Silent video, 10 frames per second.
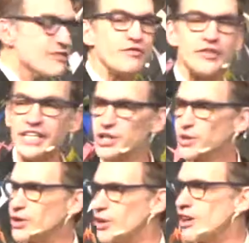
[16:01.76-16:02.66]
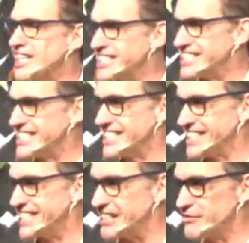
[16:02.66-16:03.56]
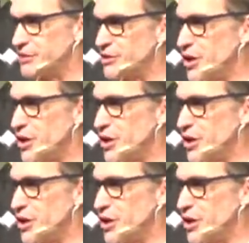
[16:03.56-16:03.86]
fear or hostility for